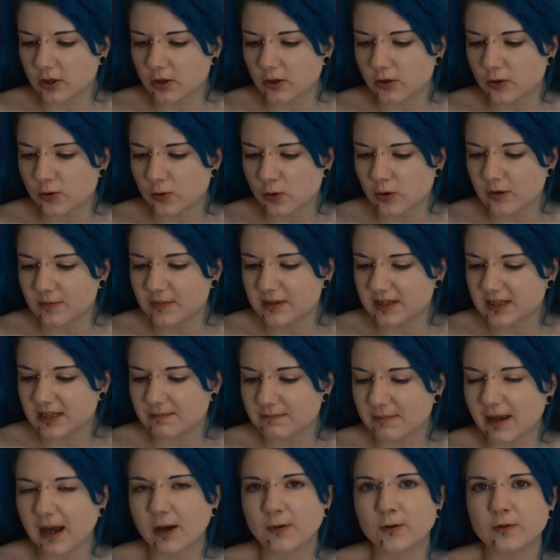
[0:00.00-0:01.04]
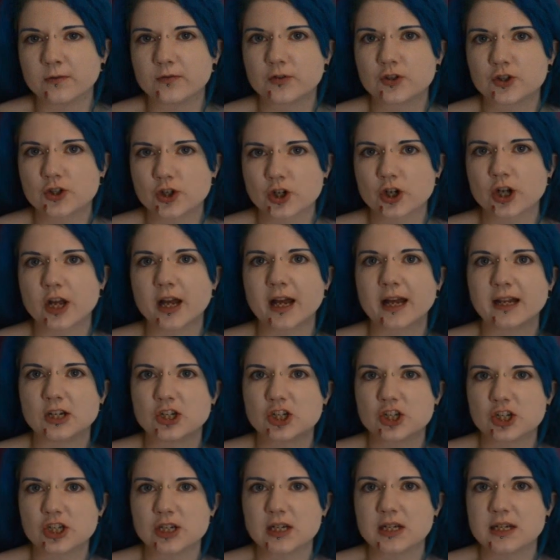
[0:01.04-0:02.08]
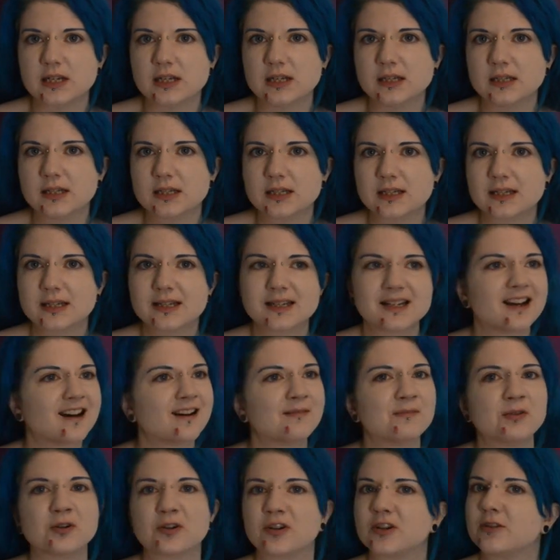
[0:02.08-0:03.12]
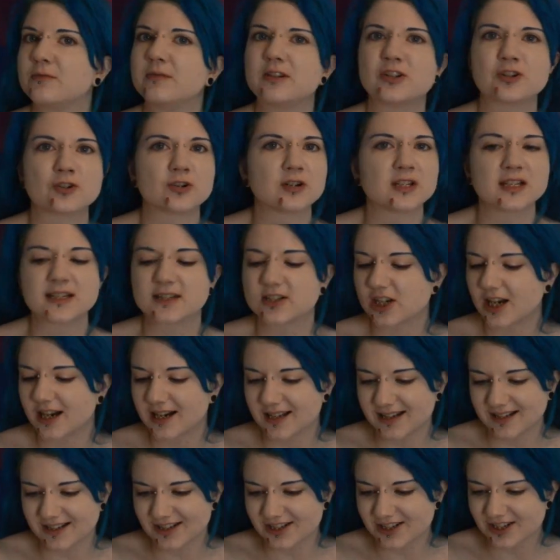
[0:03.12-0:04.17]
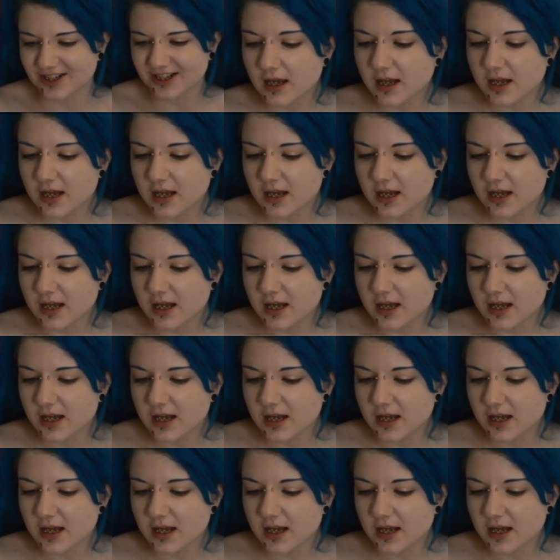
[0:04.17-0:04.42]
enormous amount of sugar and cheese. I'm not going to enjoy this challenge.